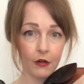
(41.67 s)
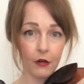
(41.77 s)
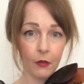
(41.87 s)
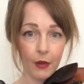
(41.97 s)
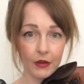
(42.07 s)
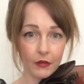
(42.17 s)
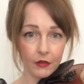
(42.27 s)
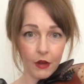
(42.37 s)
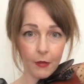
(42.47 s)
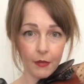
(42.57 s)
all the way to the
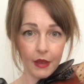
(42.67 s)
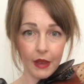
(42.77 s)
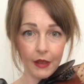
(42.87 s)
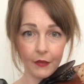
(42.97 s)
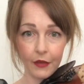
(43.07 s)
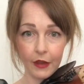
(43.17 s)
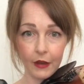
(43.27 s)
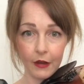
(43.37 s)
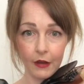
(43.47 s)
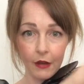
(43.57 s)
top, as in